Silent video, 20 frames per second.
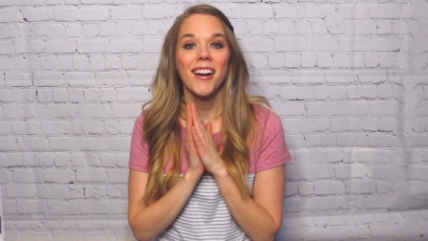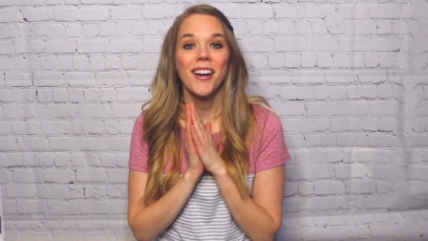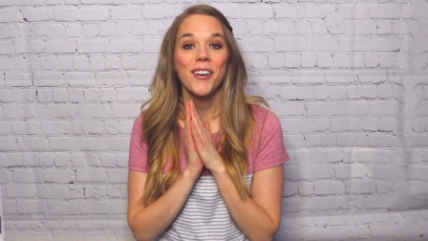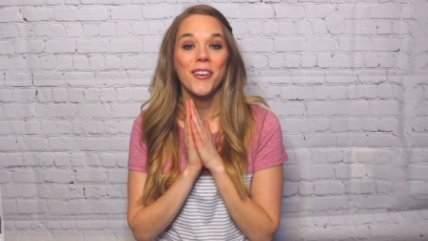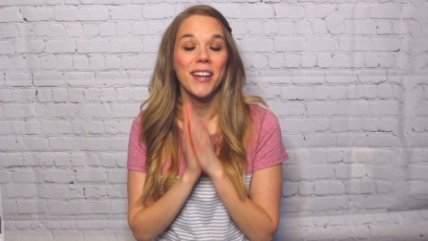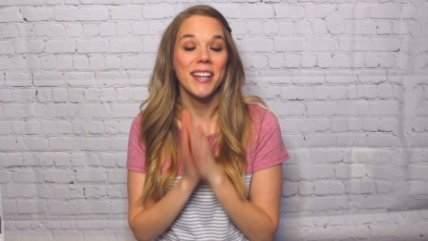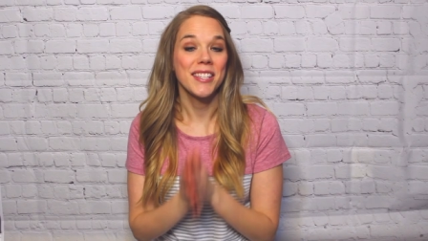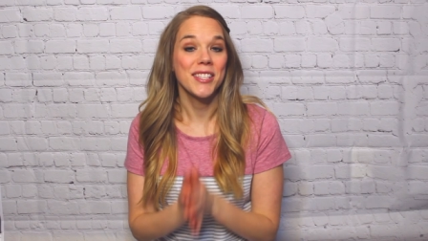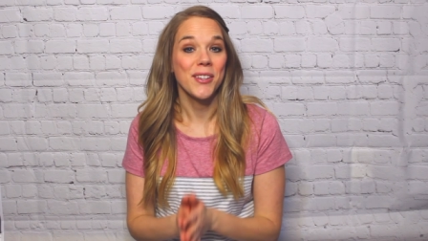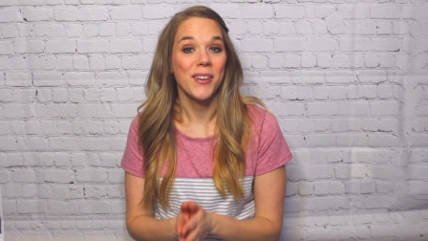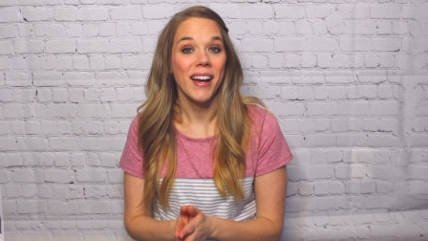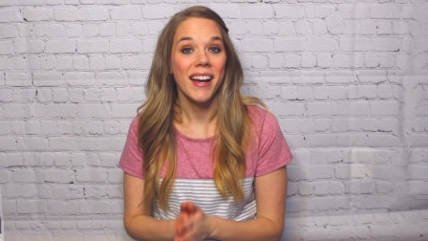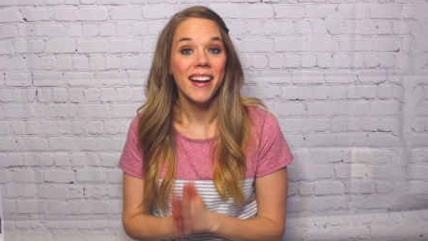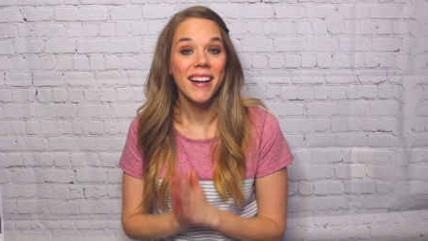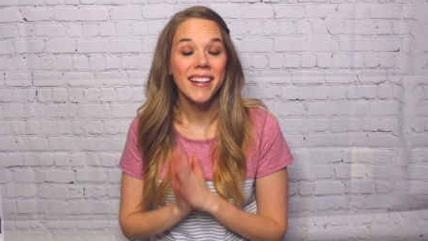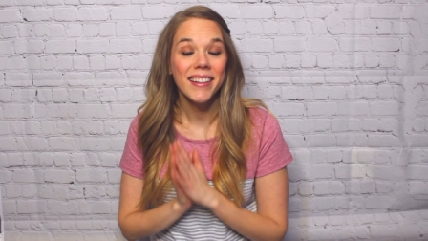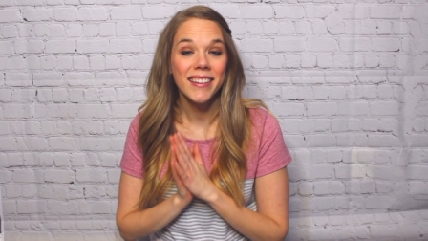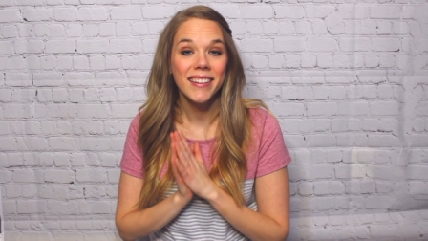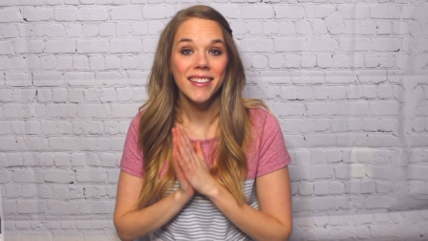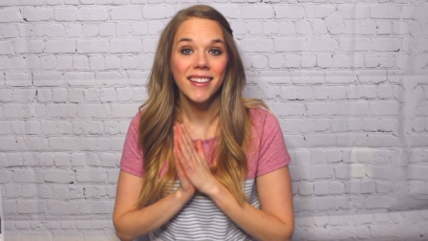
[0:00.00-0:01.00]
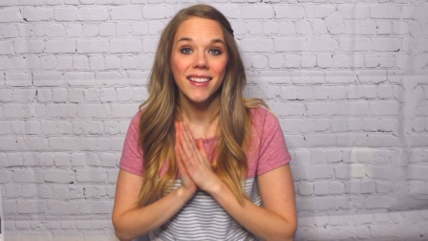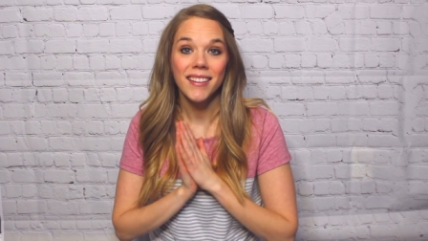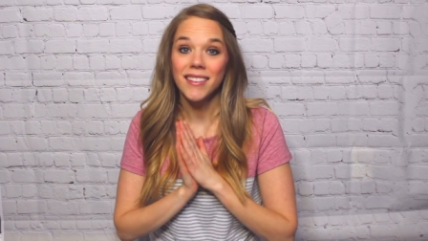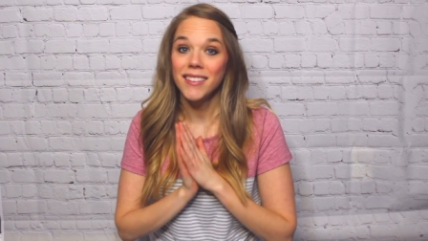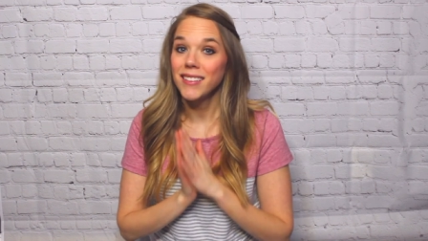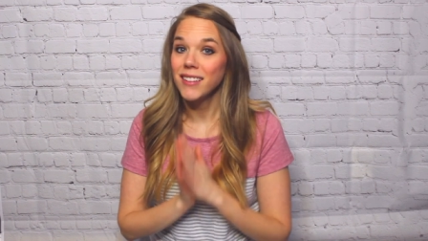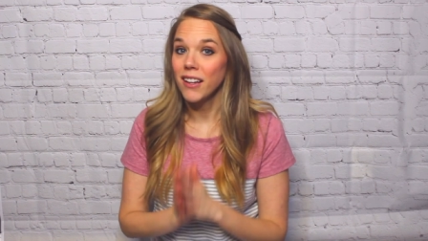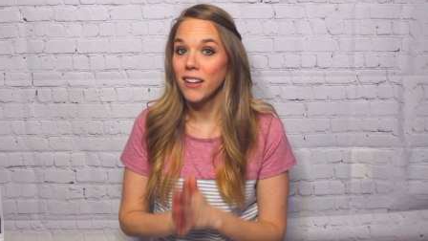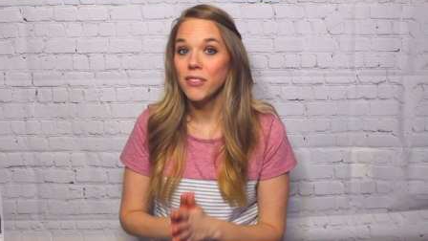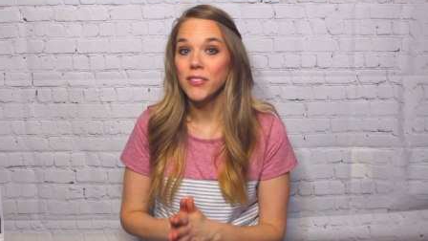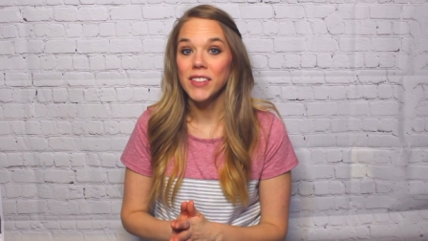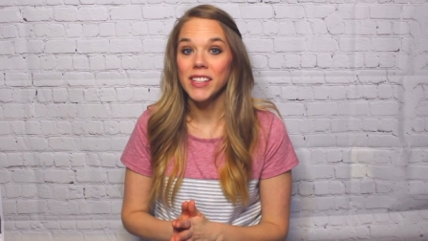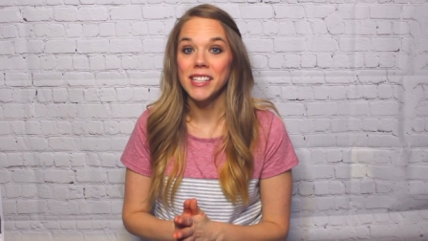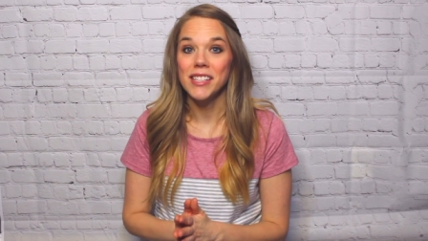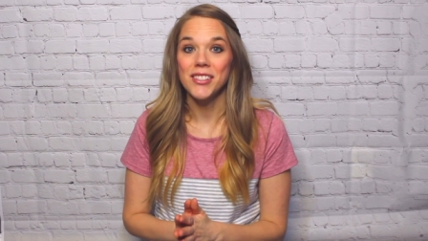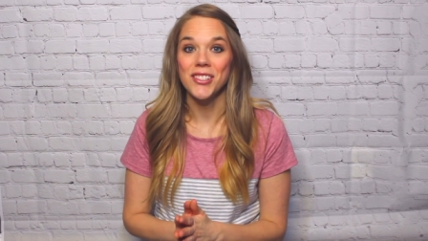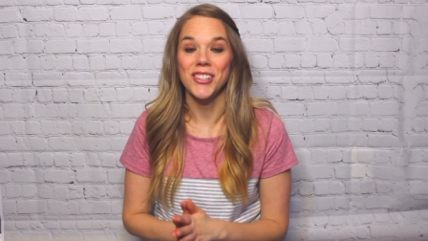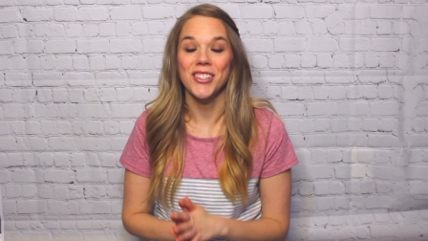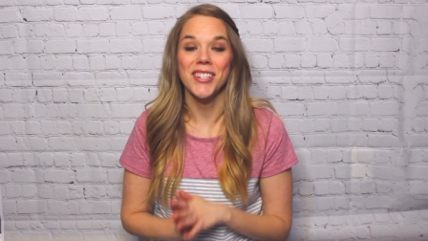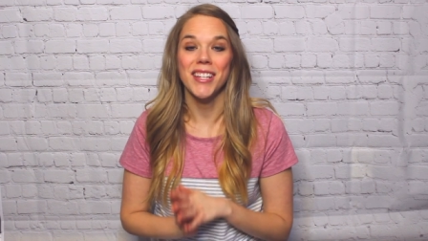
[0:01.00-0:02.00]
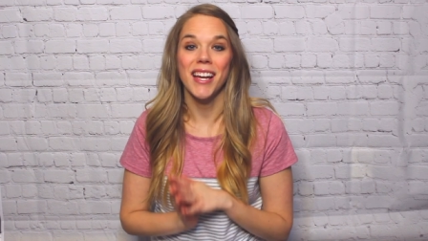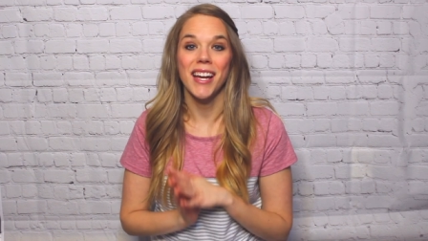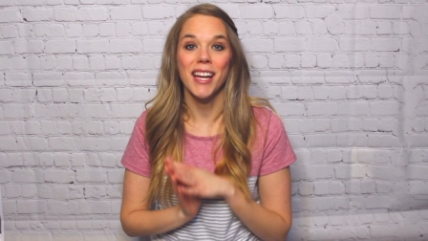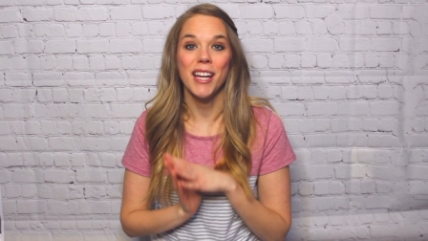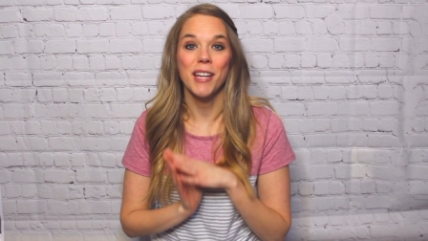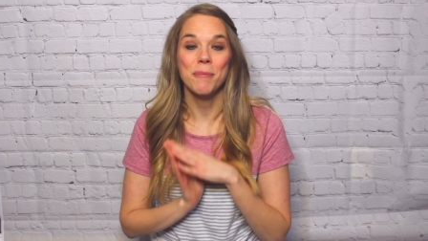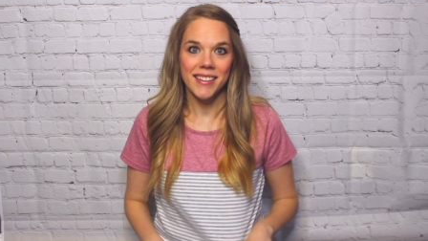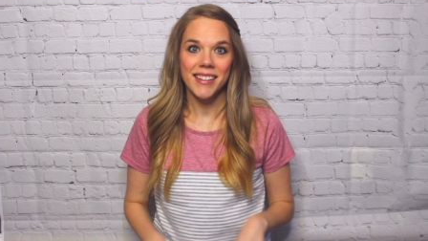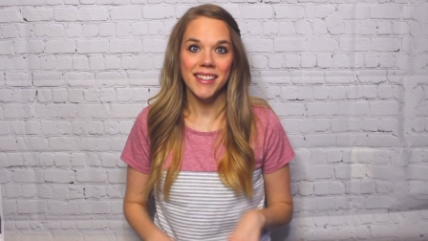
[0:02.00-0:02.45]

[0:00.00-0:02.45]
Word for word: Okay, so I love Easter time.